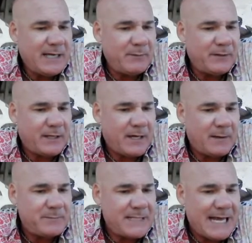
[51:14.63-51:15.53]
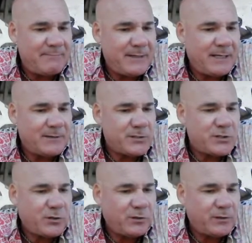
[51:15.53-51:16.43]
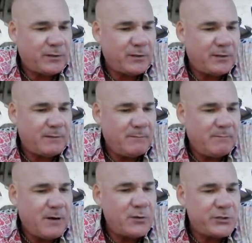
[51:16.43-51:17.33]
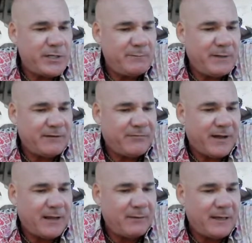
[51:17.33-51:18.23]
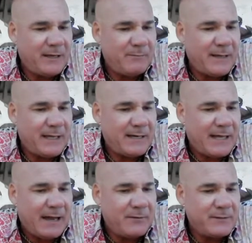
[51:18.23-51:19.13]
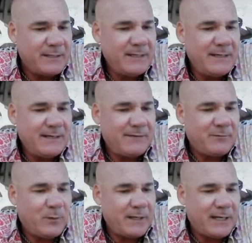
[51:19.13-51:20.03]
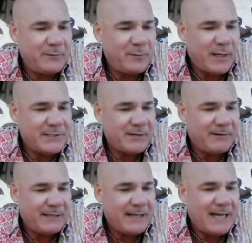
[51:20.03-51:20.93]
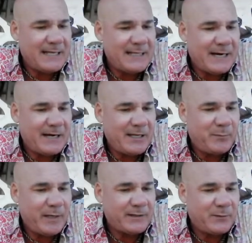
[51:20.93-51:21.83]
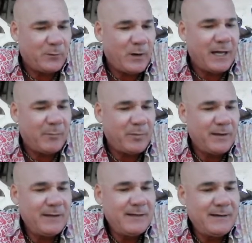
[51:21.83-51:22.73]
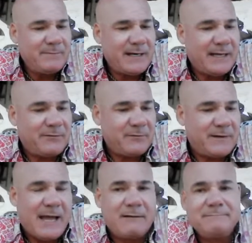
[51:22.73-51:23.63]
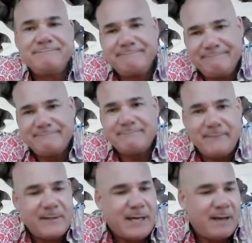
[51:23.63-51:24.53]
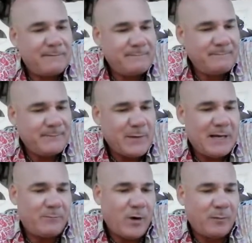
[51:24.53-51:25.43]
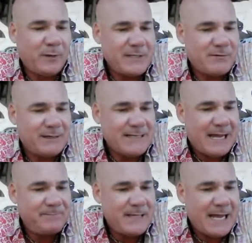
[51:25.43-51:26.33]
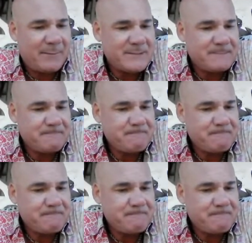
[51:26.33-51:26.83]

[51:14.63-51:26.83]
And when the cop tapped me on the shoulder, motioning me to follow him and out, the 100 bots already lying there. He picked the one up that I threw down. Yeah. Well, wrong place, wrong time. It happens.